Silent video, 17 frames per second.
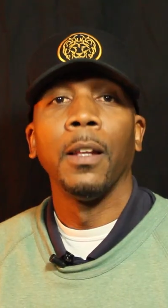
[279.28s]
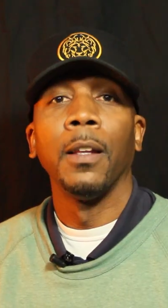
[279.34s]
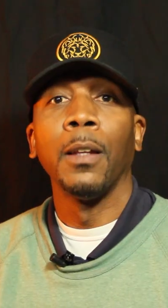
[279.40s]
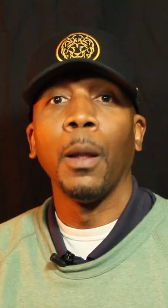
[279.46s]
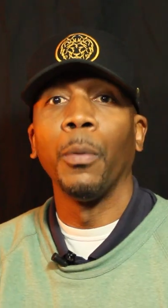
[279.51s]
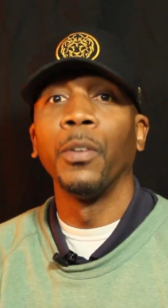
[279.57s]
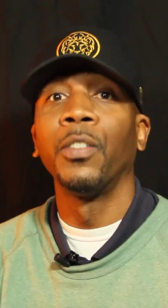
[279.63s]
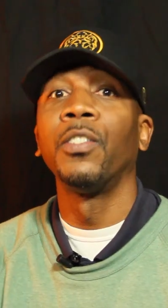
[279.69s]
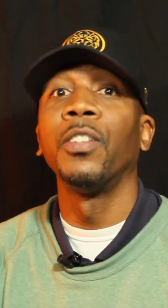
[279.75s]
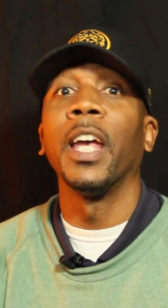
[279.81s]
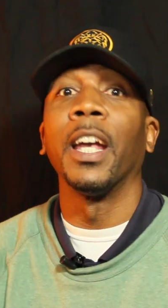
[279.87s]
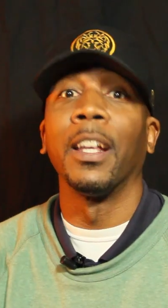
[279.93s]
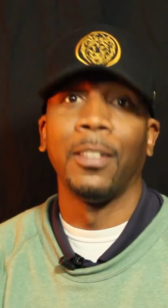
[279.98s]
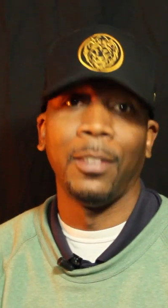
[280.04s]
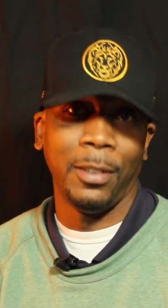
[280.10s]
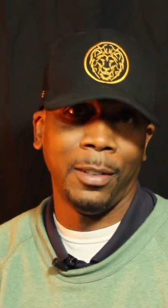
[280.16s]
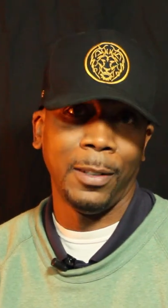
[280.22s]
Number
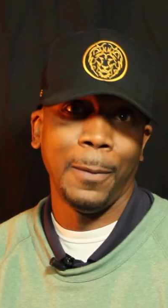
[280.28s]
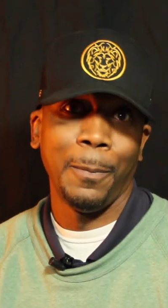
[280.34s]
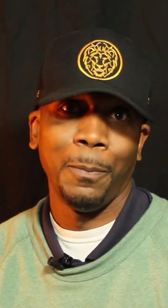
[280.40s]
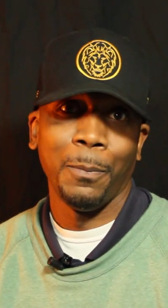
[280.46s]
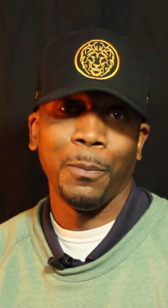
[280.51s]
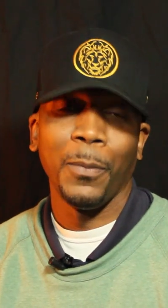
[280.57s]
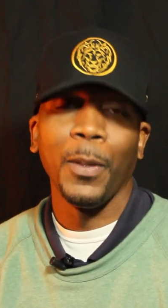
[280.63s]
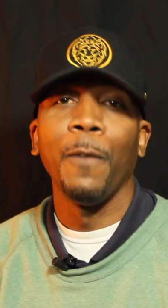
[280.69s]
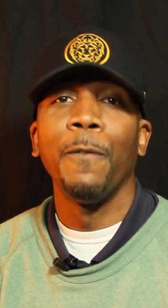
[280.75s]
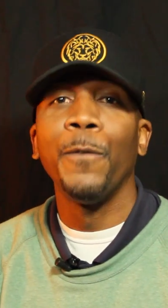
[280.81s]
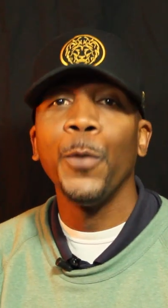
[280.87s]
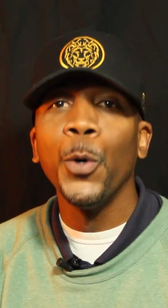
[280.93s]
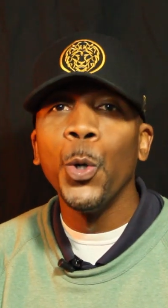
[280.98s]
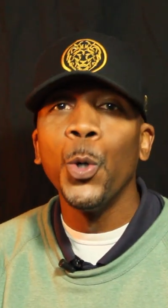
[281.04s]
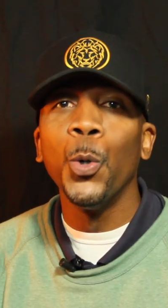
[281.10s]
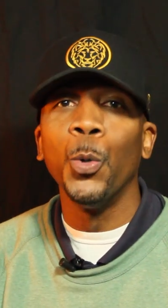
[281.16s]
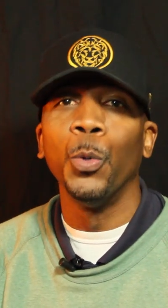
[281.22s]
six,
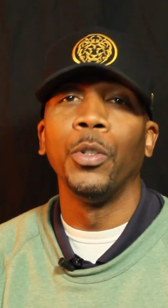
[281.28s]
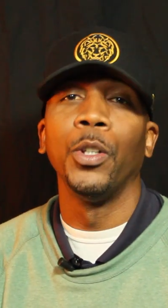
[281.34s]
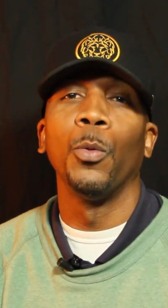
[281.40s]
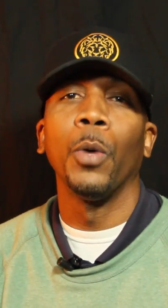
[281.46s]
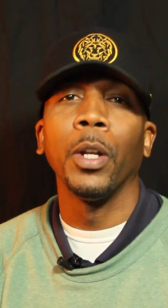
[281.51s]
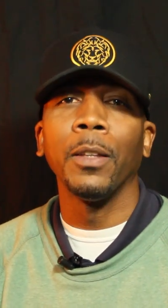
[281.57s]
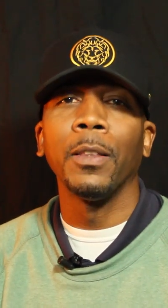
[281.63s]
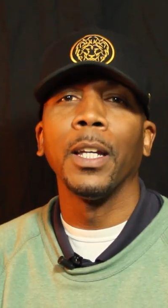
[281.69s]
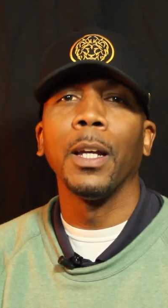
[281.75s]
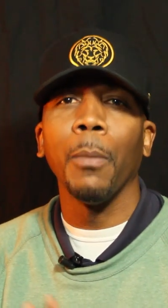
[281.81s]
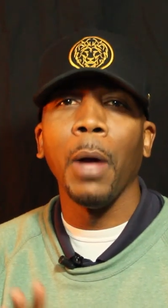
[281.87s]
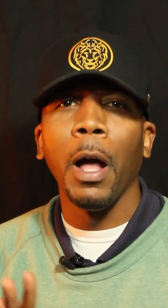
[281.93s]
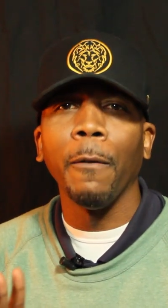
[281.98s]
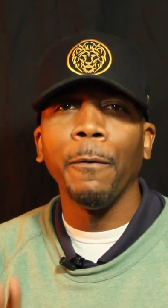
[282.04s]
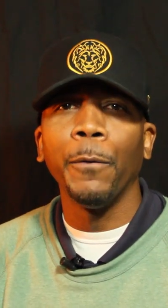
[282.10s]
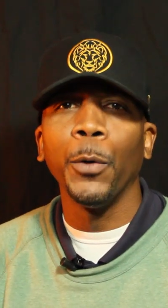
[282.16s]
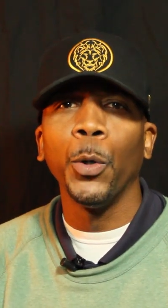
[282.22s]
food. You want to think
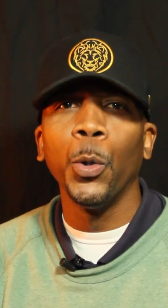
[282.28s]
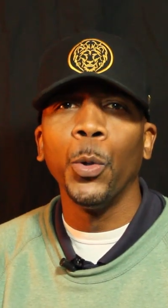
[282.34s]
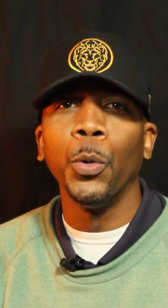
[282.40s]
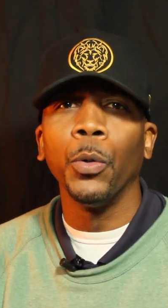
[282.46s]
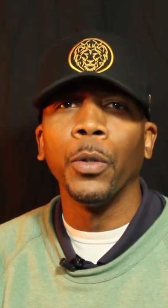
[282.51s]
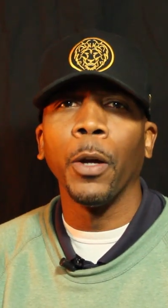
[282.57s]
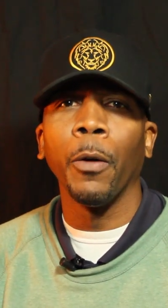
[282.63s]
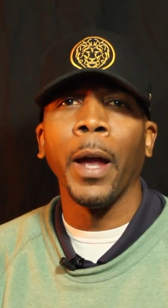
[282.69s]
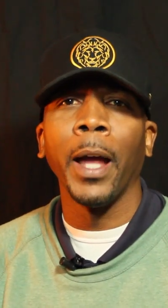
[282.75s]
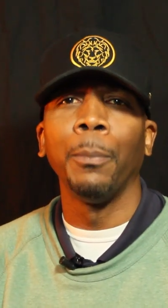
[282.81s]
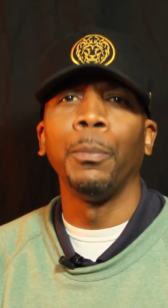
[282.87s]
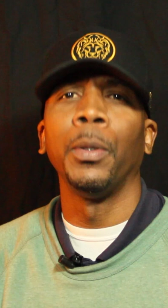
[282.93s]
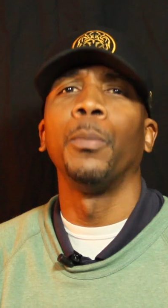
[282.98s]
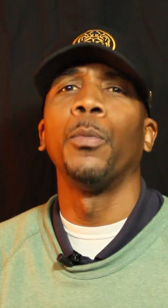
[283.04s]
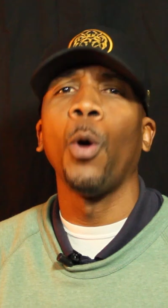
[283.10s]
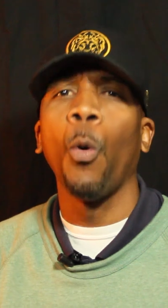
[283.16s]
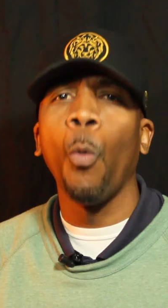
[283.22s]
about food, all right?
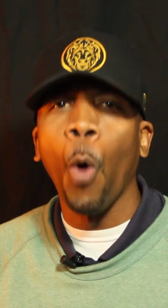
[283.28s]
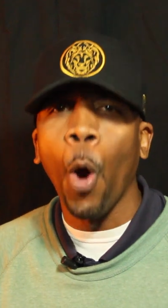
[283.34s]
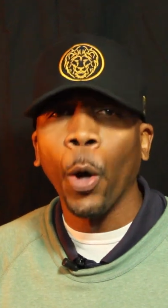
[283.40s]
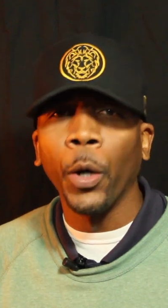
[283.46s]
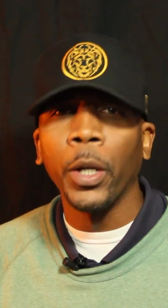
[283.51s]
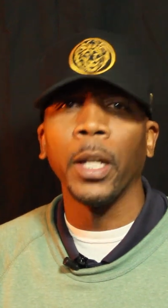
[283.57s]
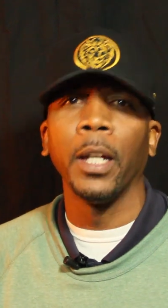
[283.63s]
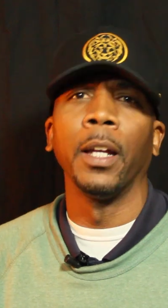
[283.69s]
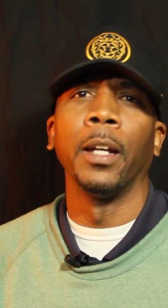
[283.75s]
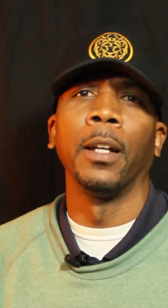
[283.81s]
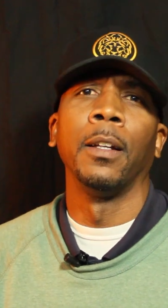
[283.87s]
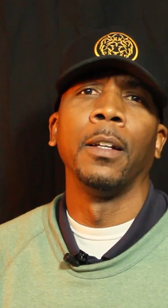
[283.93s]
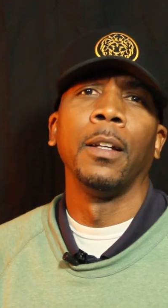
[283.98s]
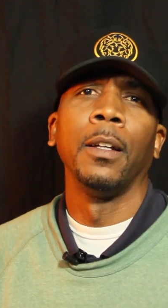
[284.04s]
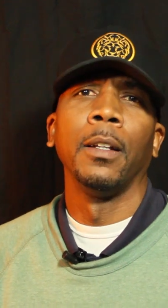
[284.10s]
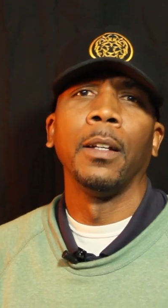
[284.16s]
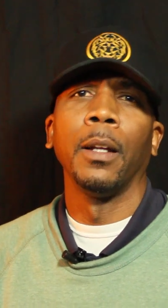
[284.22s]
People are working.
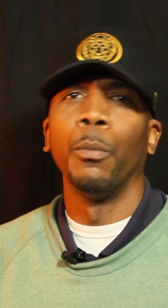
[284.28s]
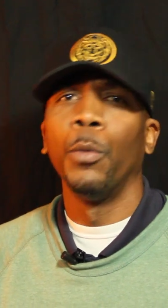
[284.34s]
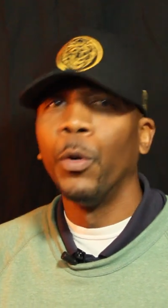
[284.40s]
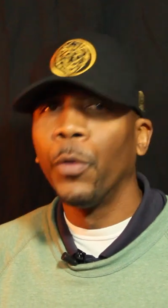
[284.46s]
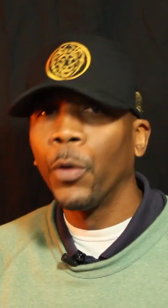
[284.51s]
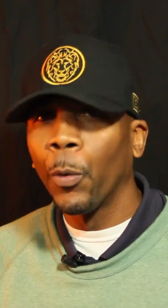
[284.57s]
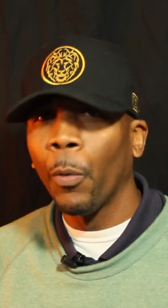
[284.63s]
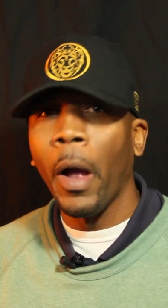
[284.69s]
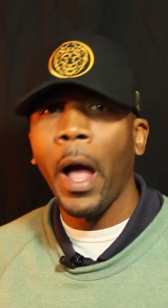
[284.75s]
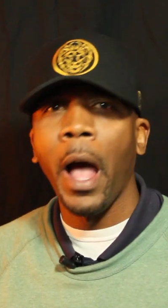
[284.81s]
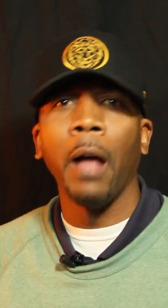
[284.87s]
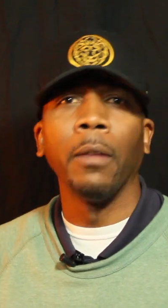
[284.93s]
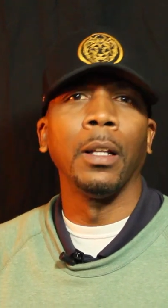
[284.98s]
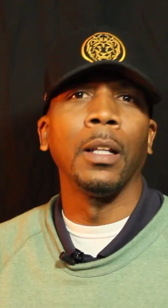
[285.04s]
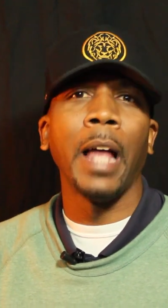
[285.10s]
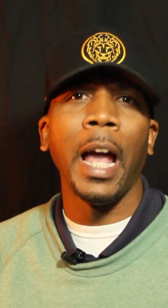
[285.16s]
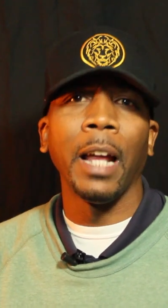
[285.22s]
They're moving
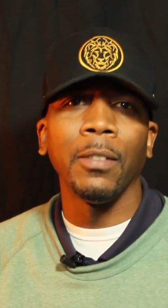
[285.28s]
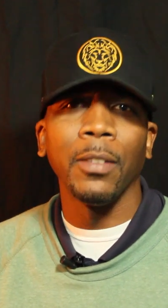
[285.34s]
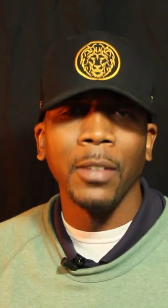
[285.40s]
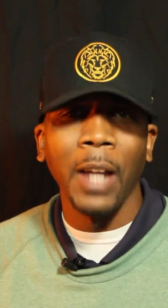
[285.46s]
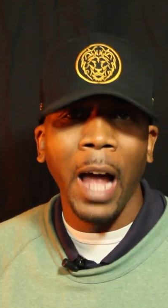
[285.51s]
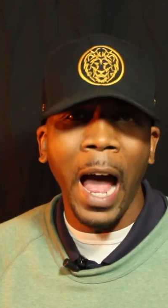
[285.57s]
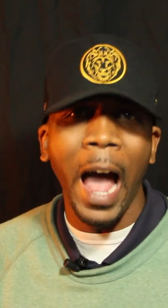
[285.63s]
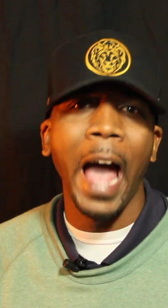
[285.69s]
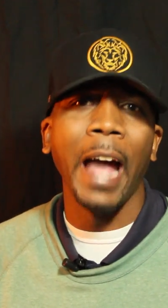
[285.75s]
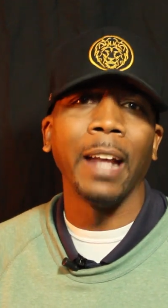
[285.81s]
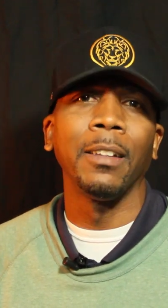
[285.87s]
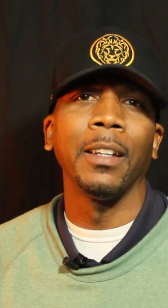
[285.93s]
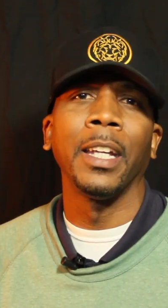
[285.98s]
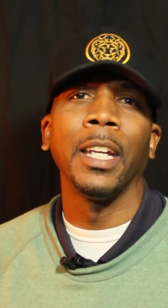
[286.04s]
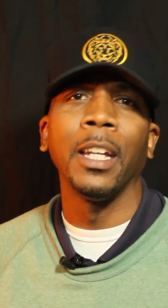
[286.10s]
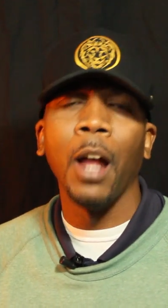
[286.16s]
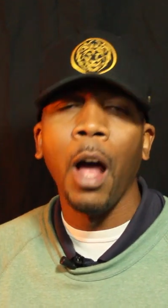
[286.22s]
around, the lights is hot,
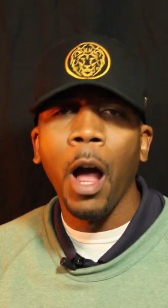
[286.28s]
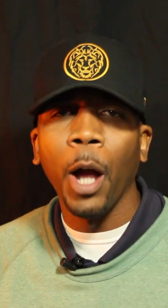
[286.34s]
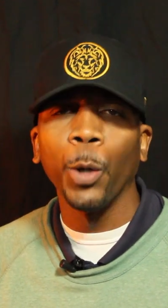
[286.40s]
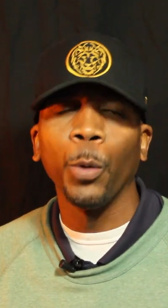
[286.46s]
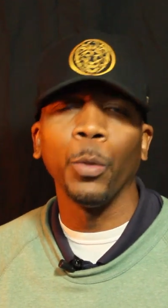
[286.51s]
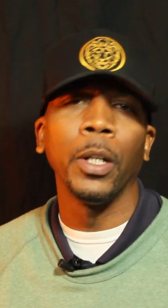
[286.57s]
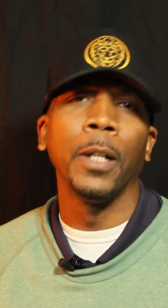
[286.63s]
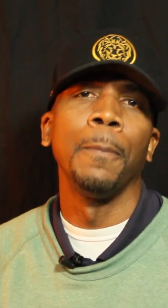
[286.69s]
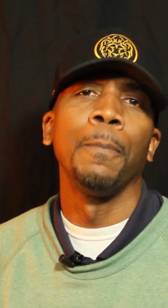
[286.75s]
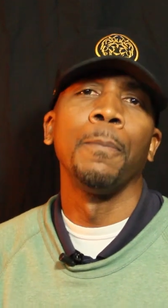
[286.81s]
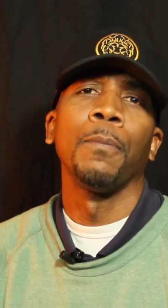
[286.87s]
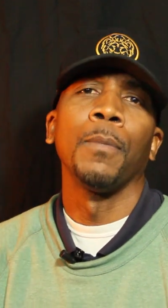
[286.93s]
they get hungry.